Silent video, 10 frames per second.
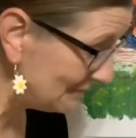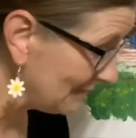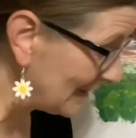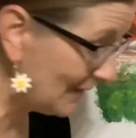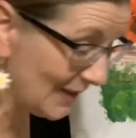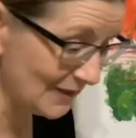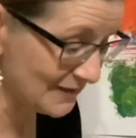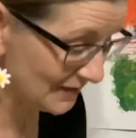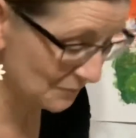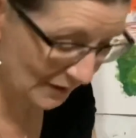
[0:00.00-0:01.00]
Like I
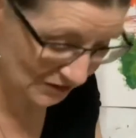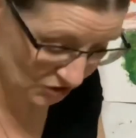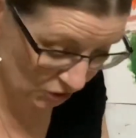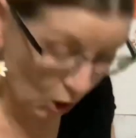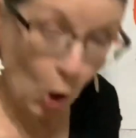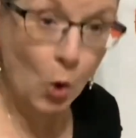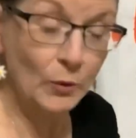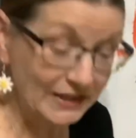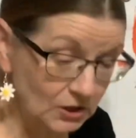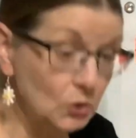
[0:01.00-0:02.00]
said, make sure. Oh, we
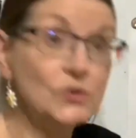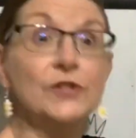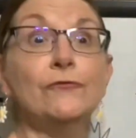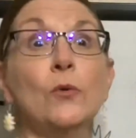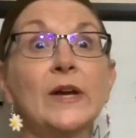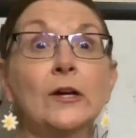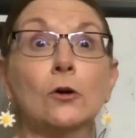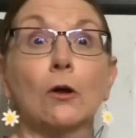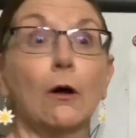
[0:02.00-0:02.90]
didn't use the foil.